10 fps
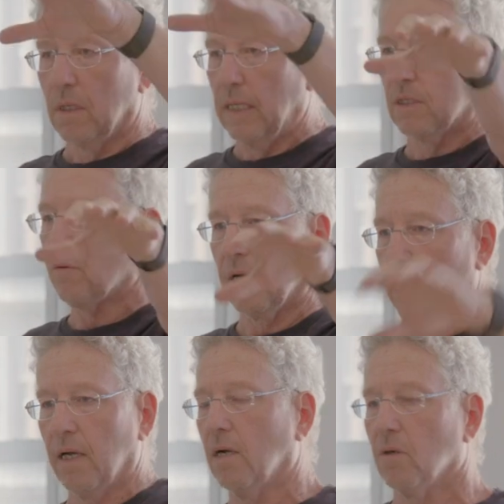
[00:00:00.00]

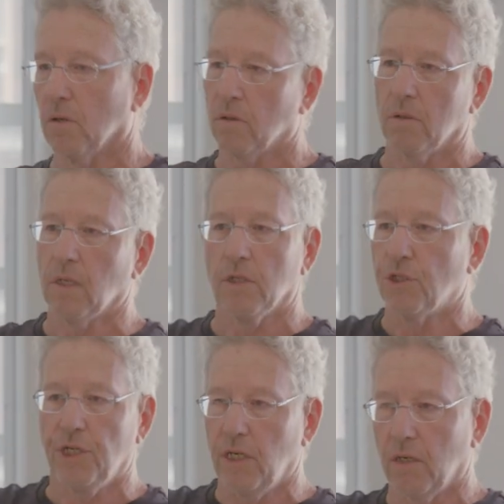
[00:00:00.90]
Israel or
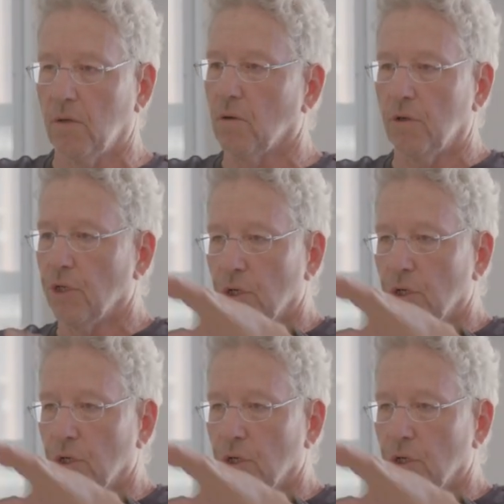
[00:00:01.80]
Tangier or New